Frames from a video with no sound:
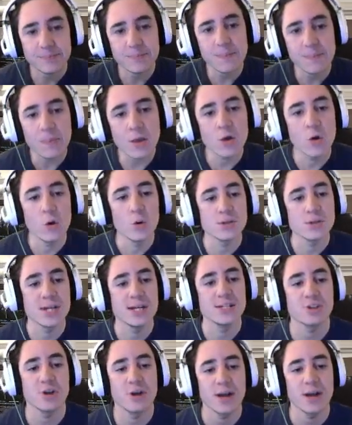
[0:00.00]
Cool. So
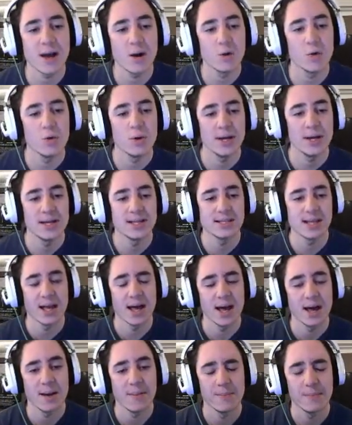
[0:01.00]
he's throwing out all his
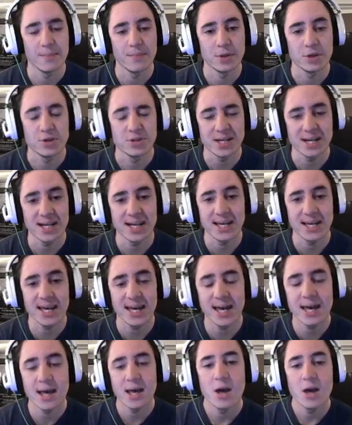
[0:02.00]
utility
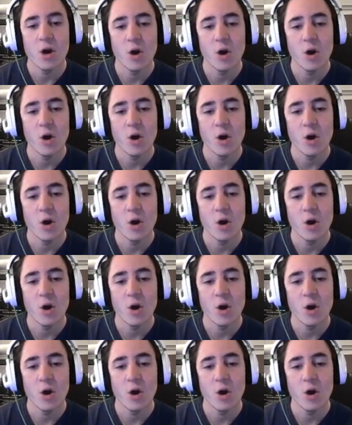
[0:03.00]
here,